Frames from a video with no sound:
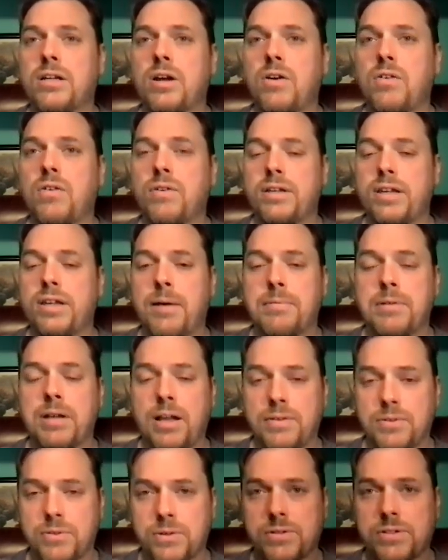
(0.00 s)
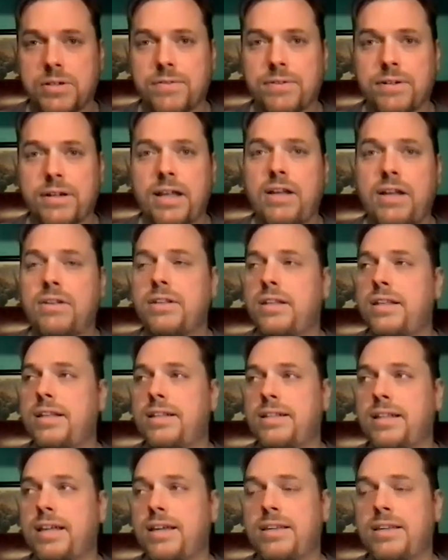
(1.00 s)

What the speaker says: over Yom-Tov's or stuff right now, and then